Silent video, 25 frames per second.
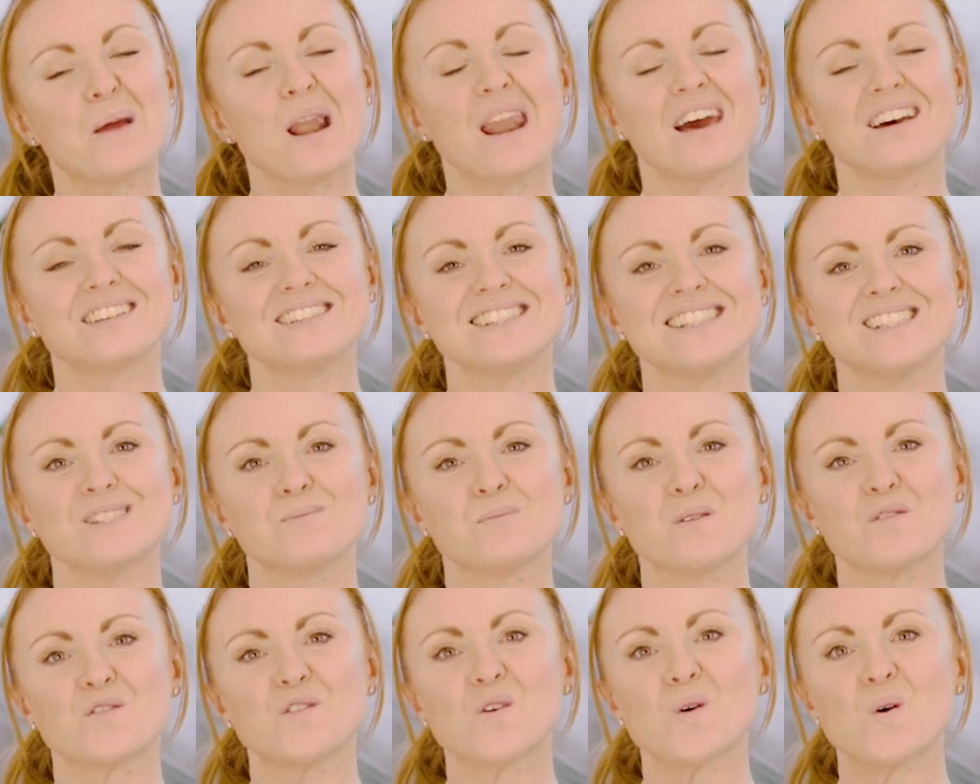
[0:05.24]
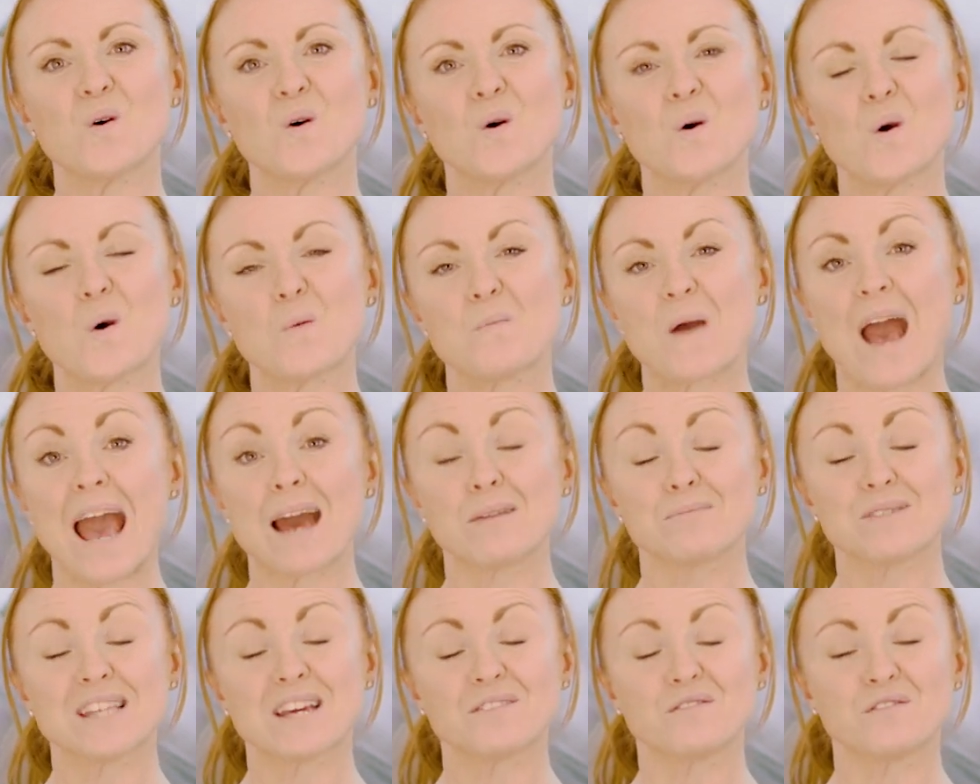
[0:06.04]
Pilates before, or
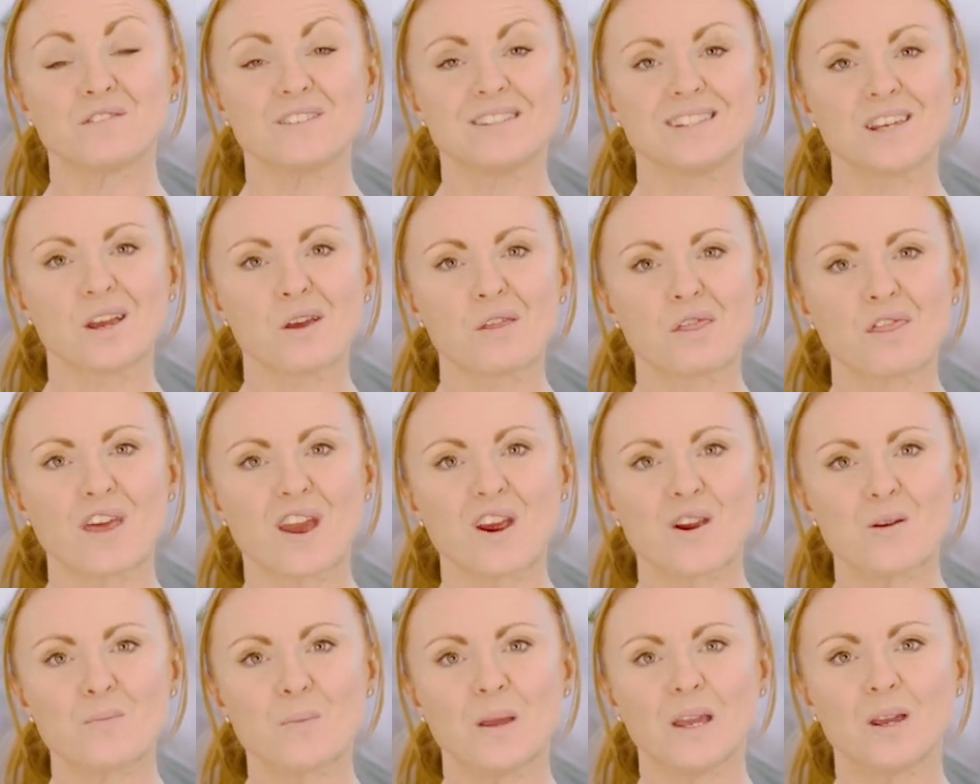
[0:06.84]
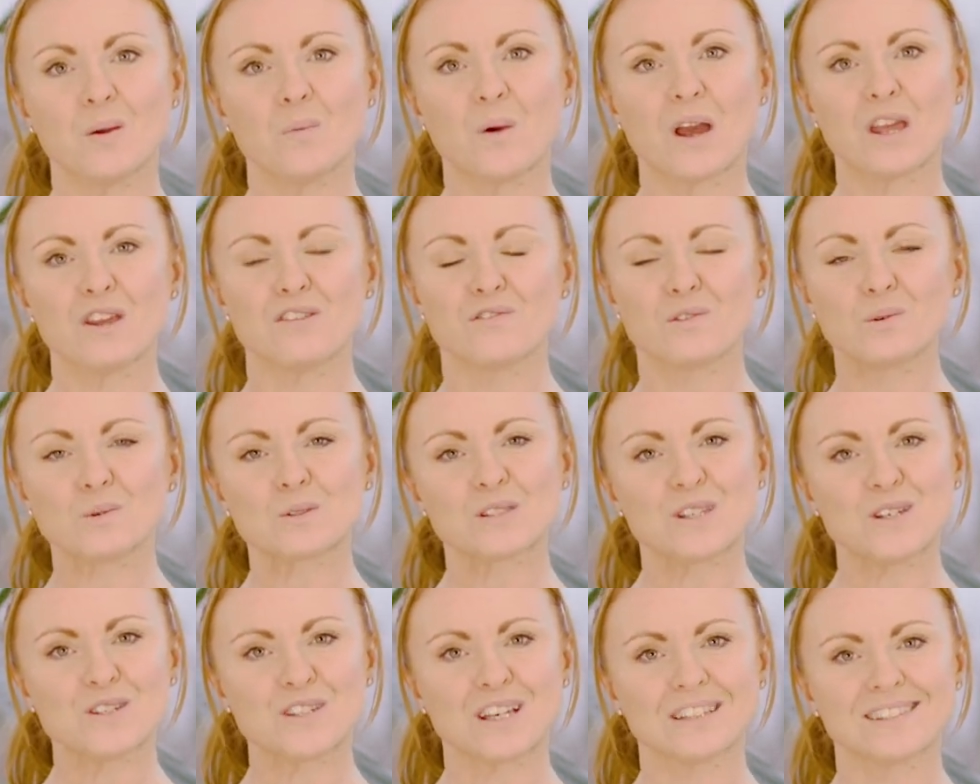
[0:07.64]
perhaps had physiotherapy where you've
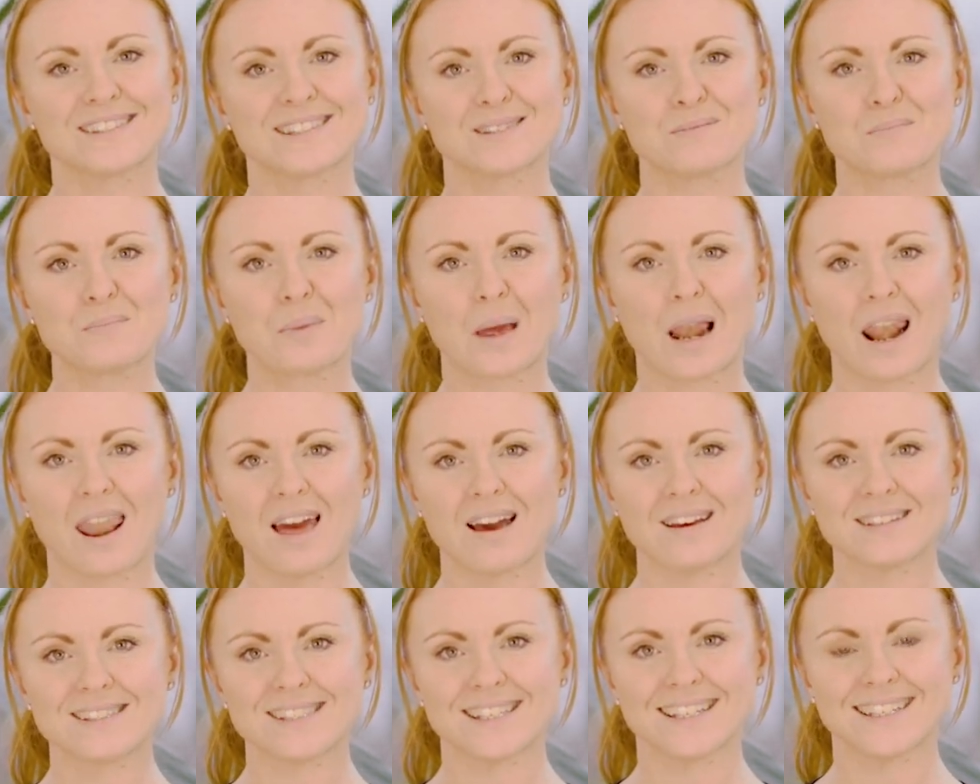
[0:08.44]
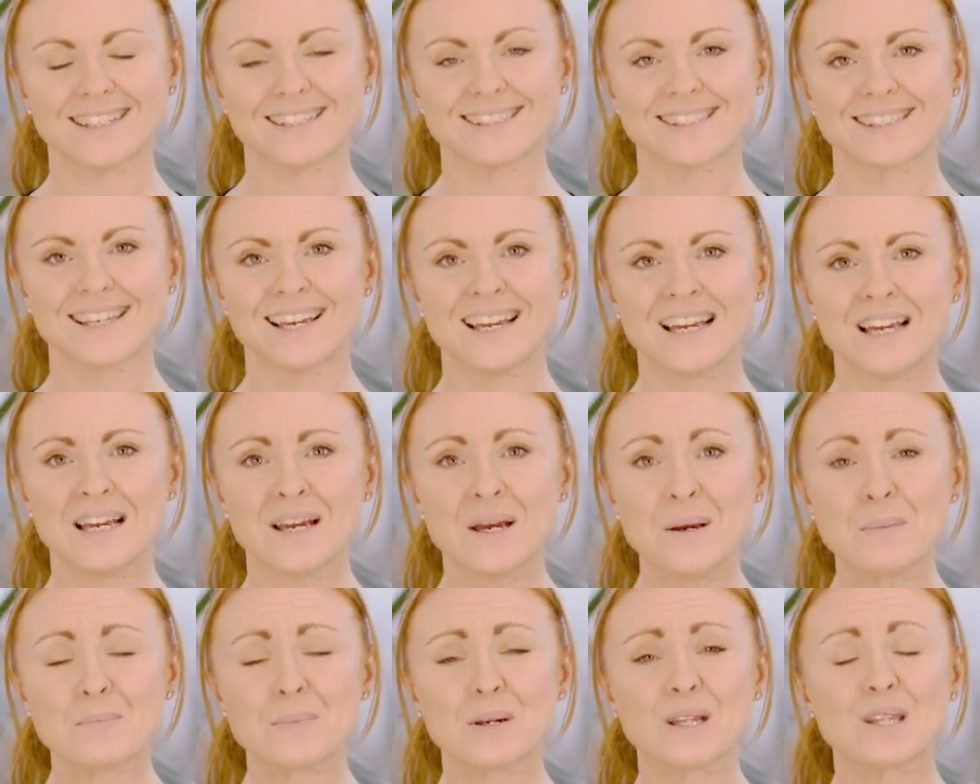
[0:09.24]
also done some Pilates,
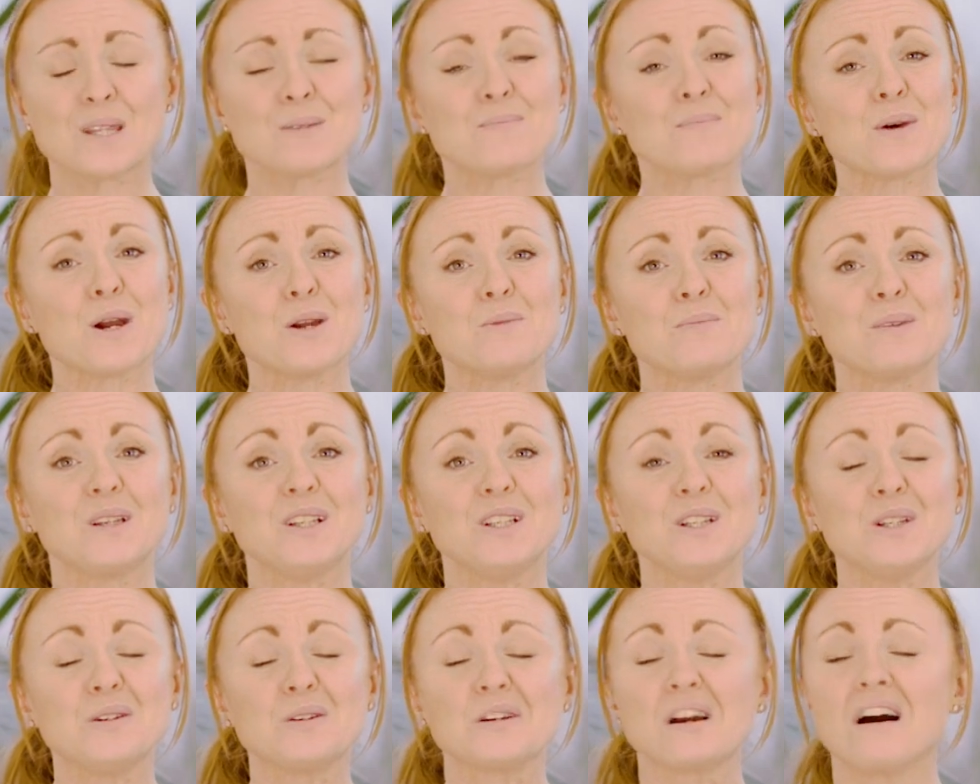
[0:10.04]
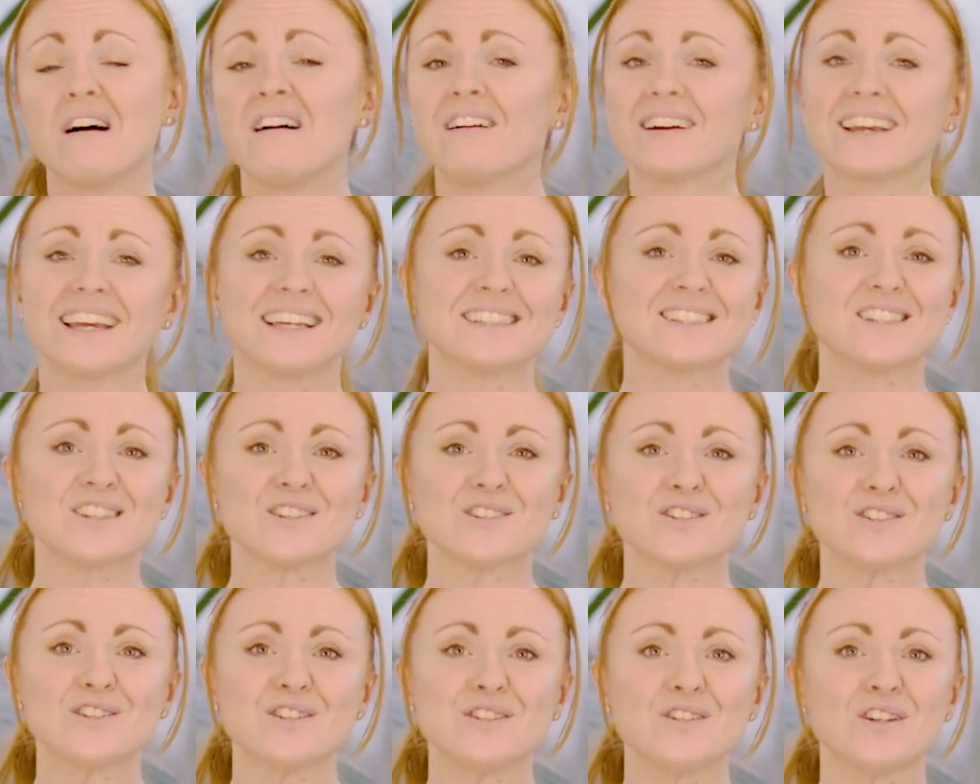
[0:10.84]
but at the moment you can't get to the
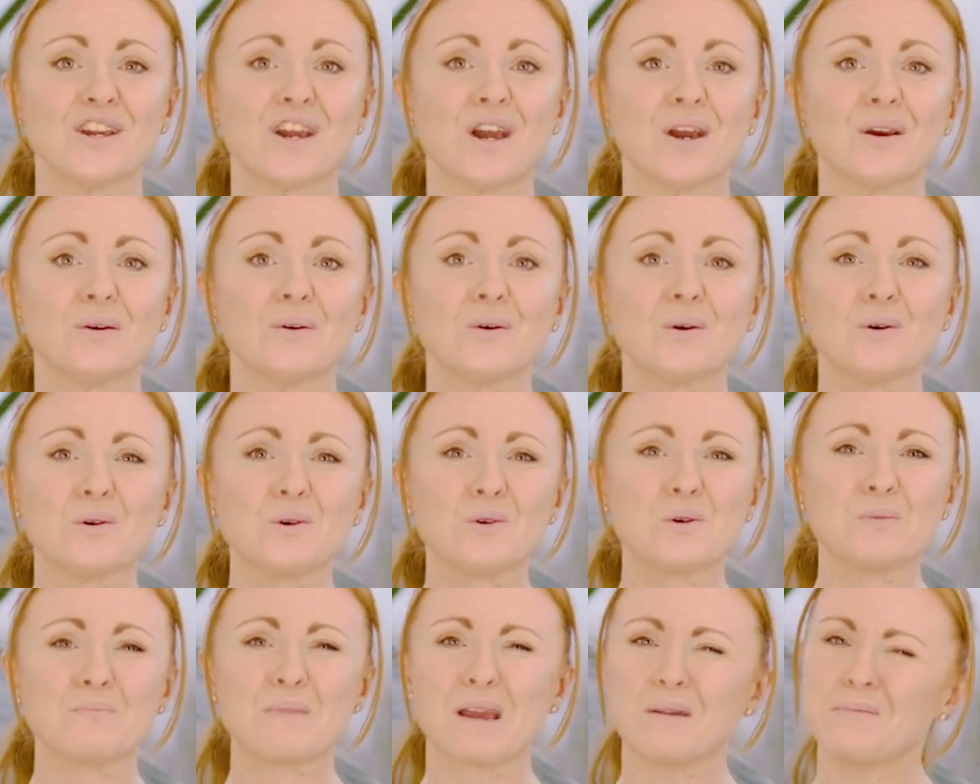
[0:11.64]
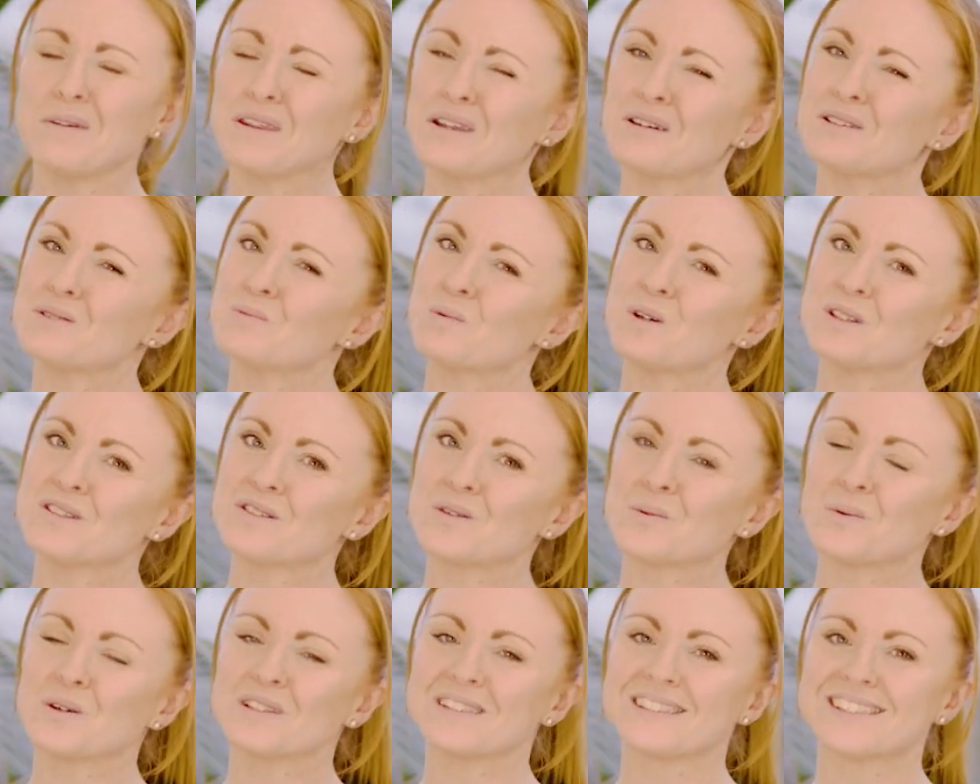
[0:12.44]
studio, or maybe those
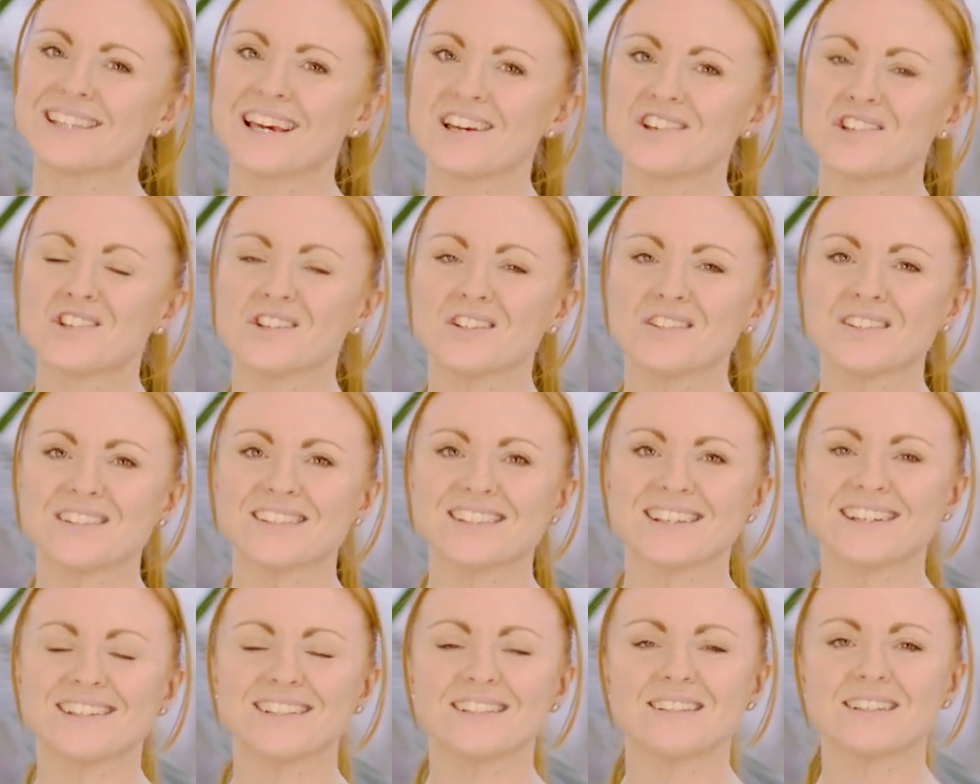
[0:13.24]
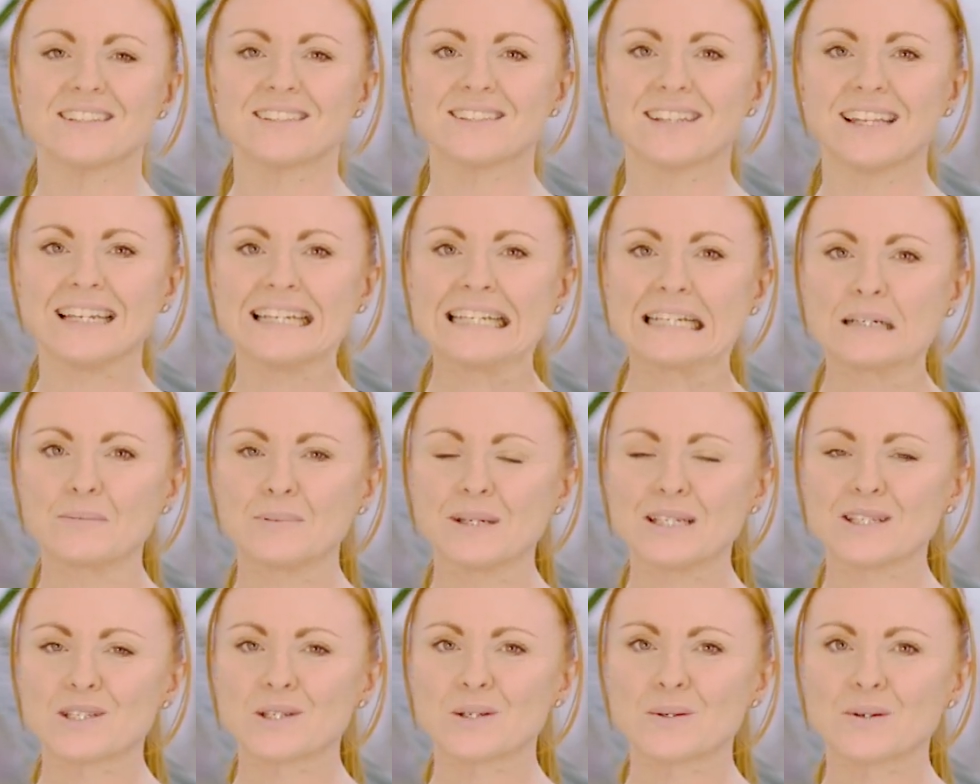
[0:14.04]
one-to-one sessions are just a little
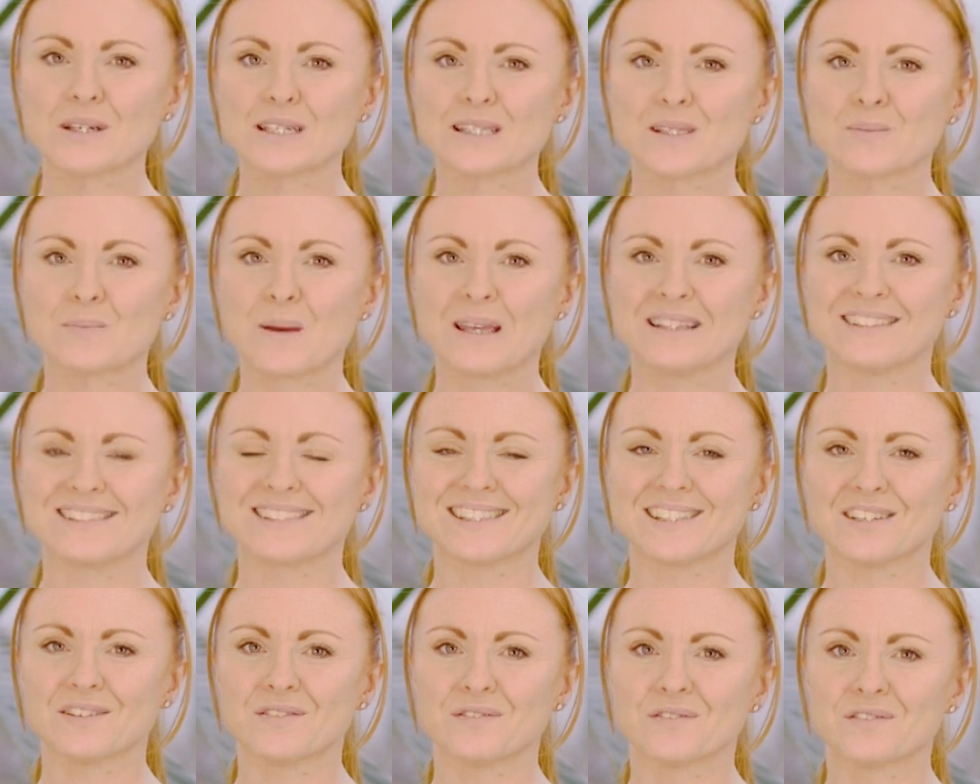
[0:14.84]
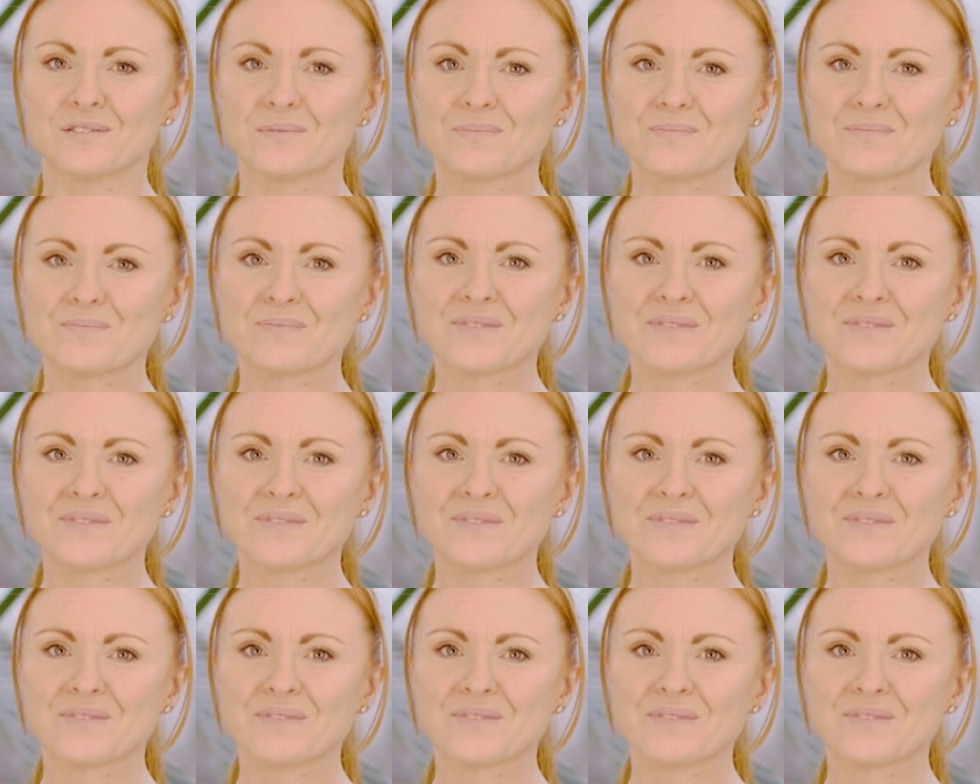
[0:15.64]
bit too expensive?